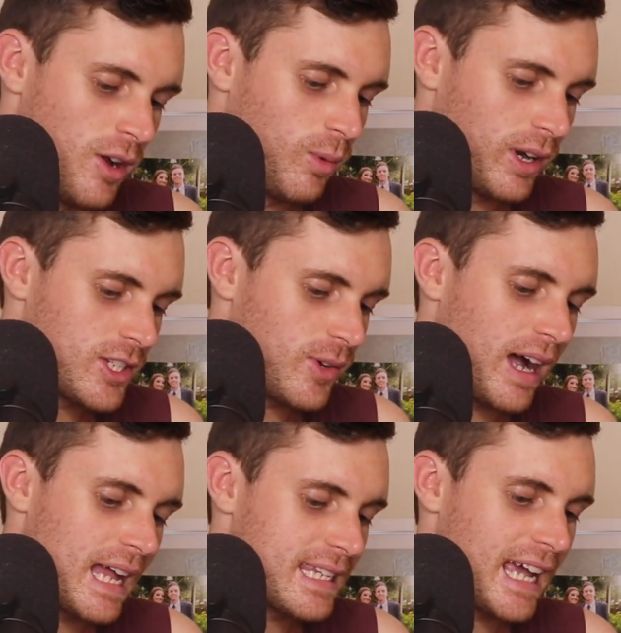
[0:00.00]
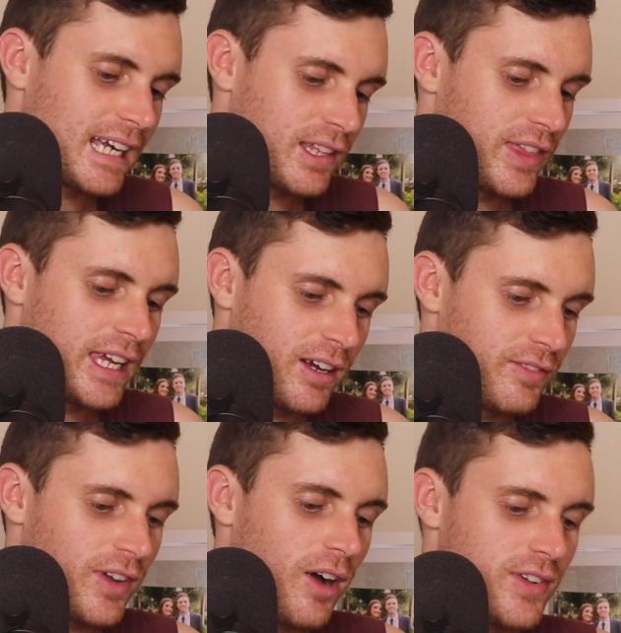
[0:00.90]
wanted to take a thing
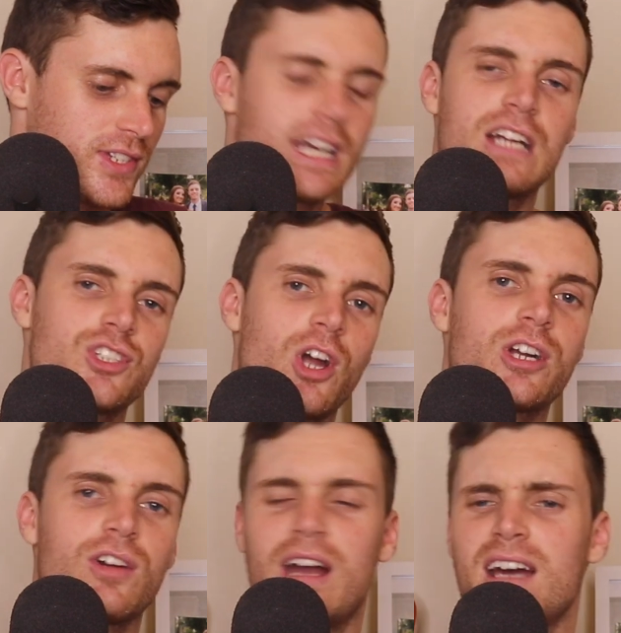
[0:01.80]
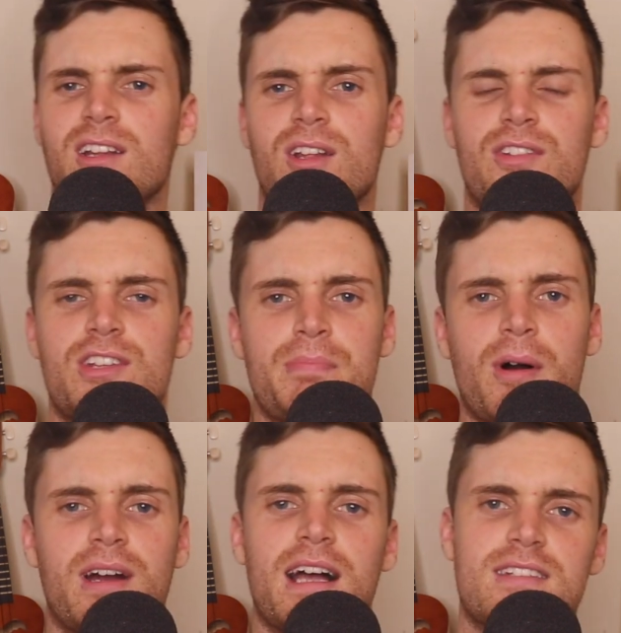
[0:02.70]
of, obviously I joke around a lot in this
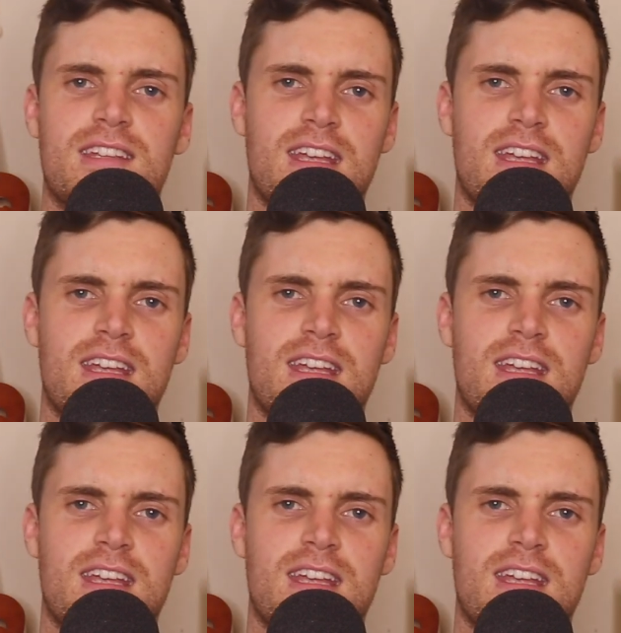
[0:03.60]
podcast.